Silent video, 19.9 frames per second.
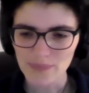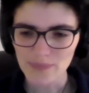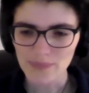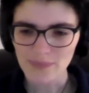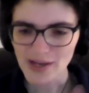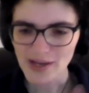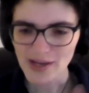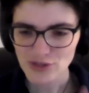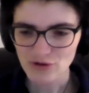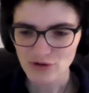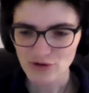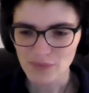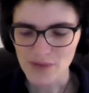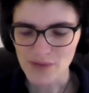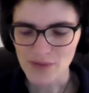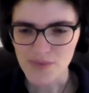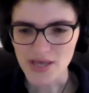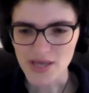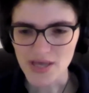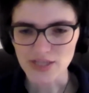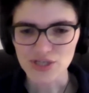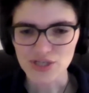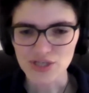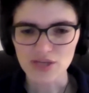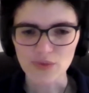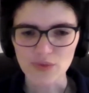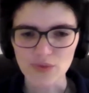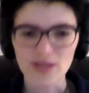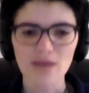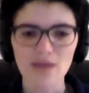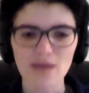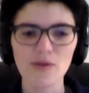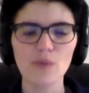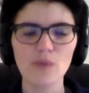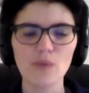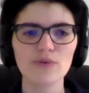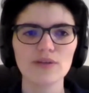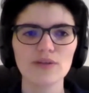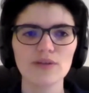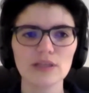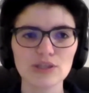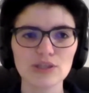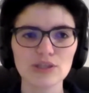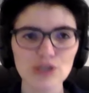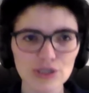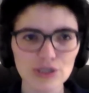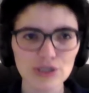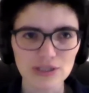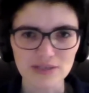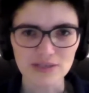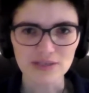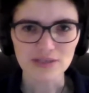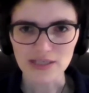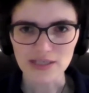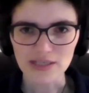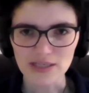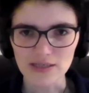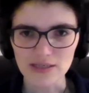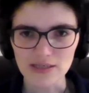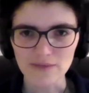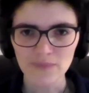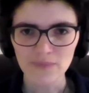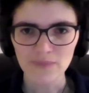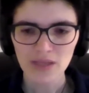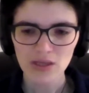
back during my PhD, we came up with an alternative idea